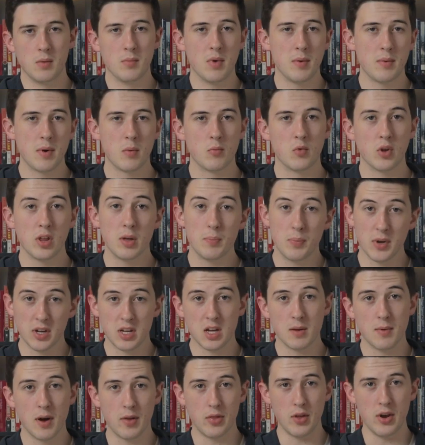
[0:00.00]
And maybe I'm really picky
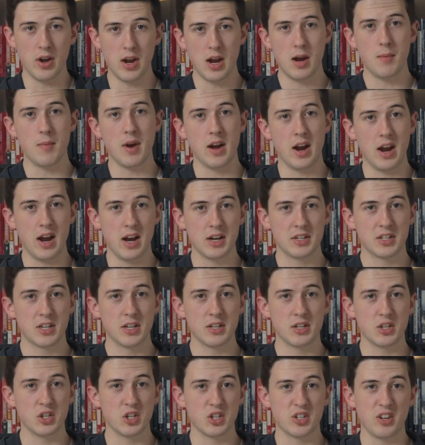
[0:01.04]
about the name and I ask it
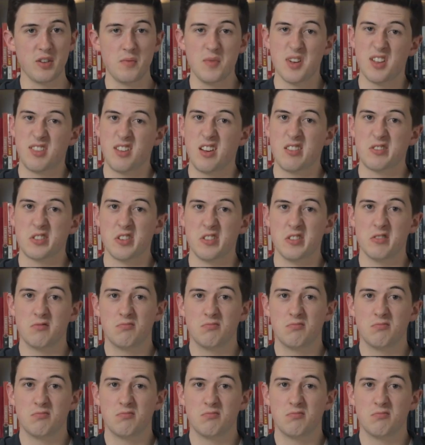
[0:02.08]
to just give me 1,000.